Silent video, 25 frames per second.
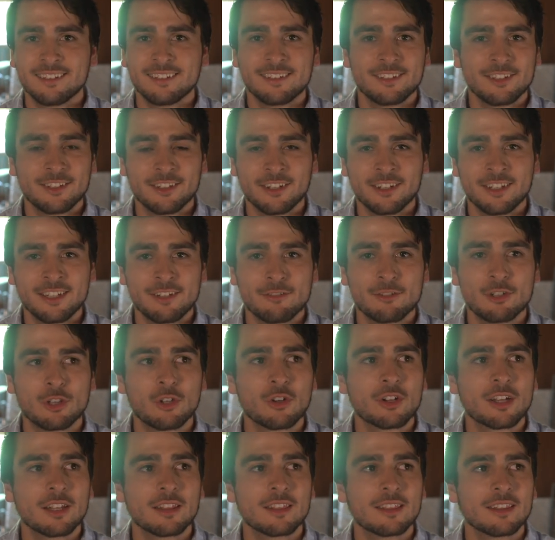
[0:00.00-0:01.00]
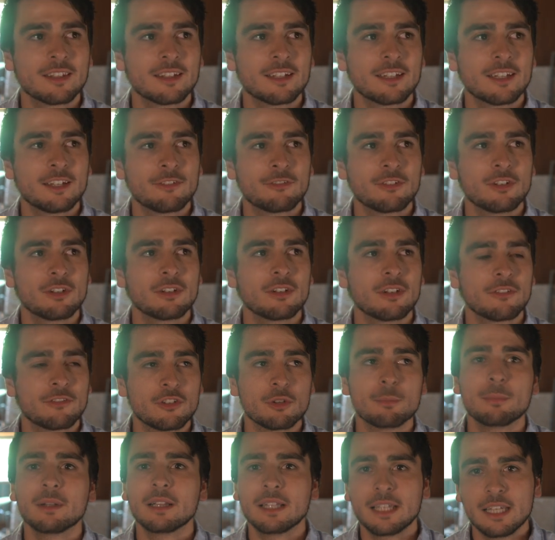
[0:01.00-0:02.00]
You know, even look at the, if you, if
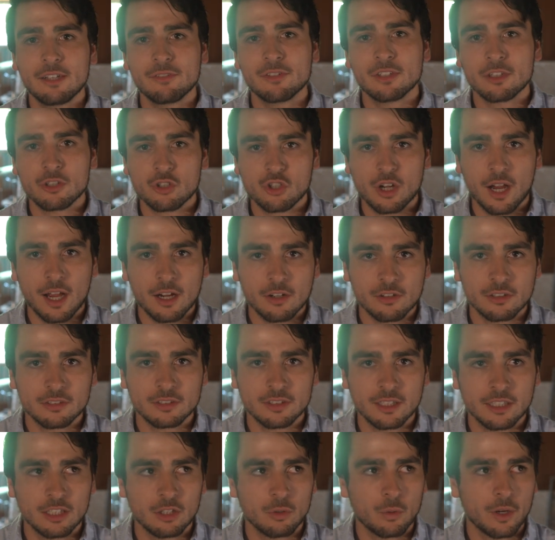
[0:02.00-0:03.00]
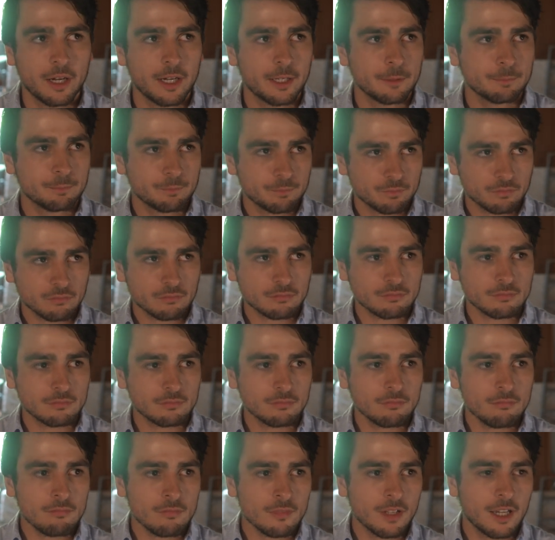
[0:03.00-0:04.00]
you believe in chakras anyway,
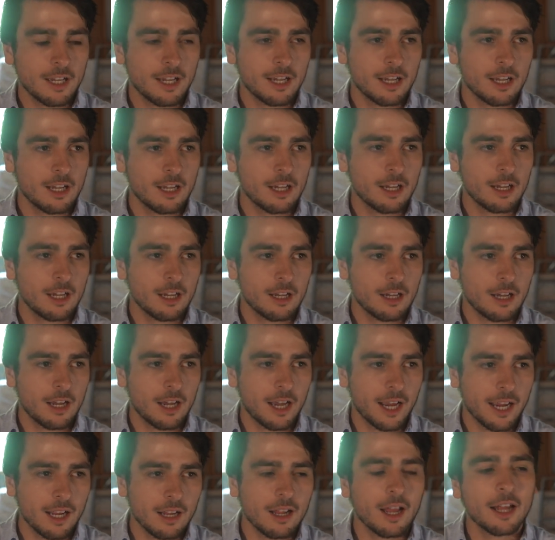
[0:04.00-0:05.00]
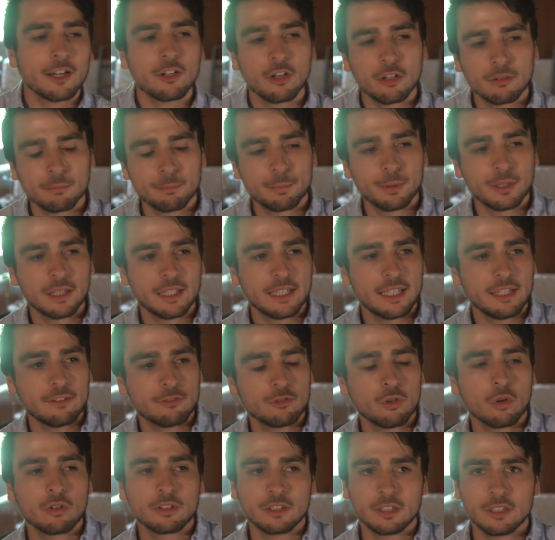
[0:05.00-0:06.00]
uh, I, I don't believe
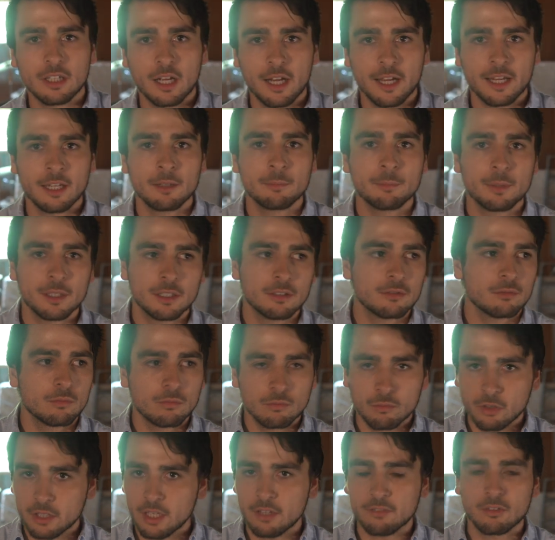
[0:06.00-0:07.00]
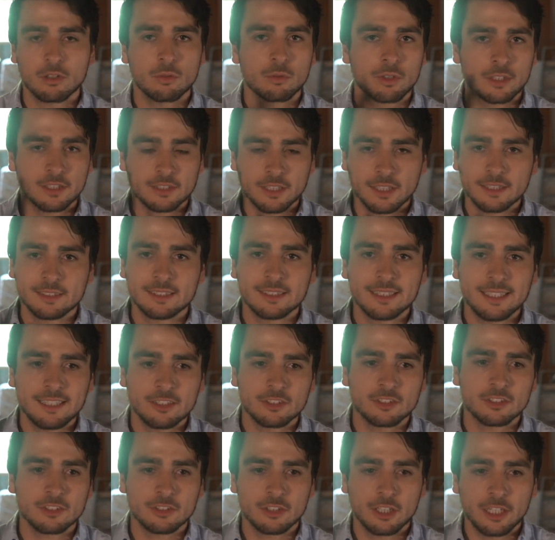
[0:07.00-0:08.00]
nor deny, but whatever, it's, it's an
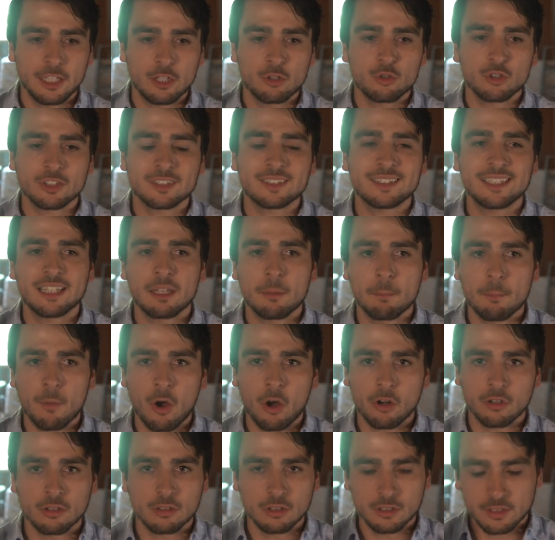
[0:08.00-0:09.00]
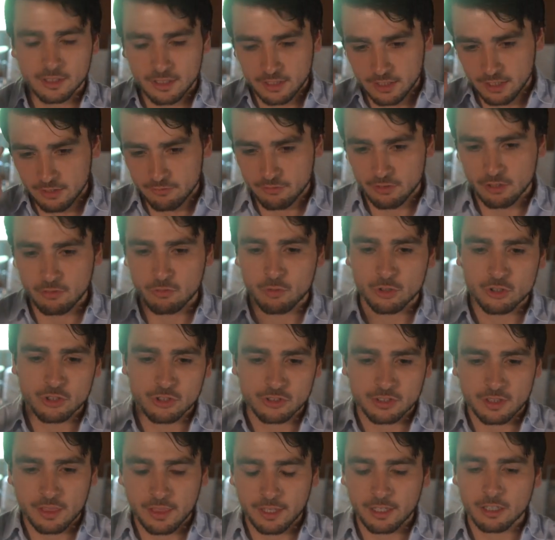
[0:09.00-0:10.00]
inter interesting model, even if we're
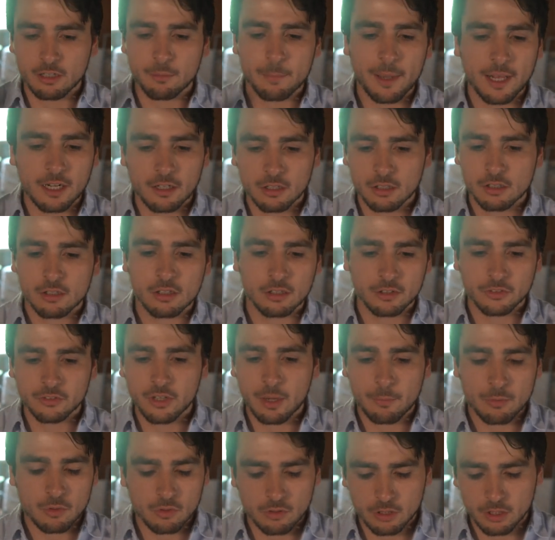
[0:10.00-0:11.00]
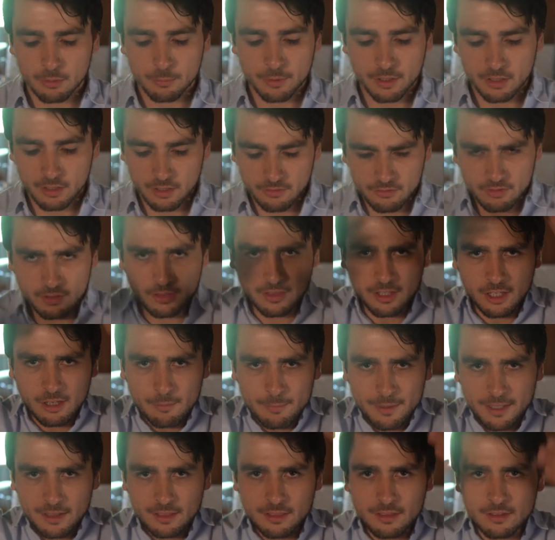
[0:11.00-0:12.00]
just thinking about it conceptually. But even think
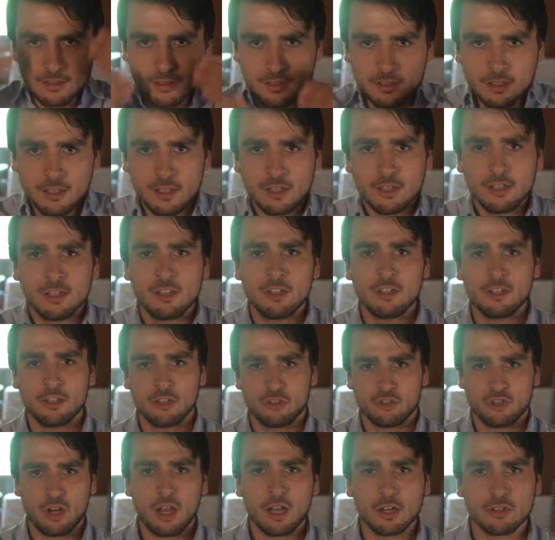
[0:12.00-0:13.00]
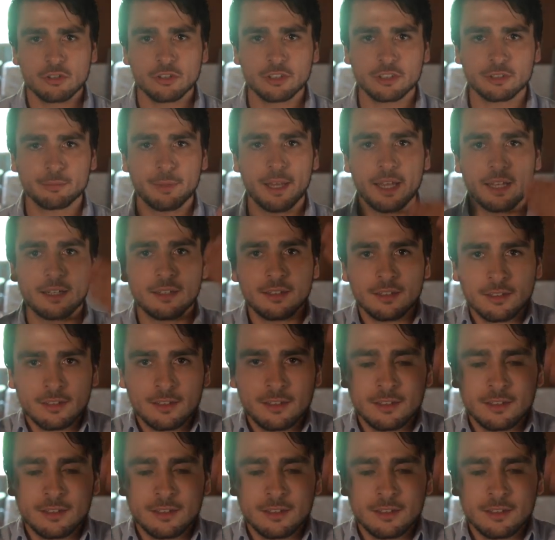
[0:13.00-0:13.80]
about the chakras, man.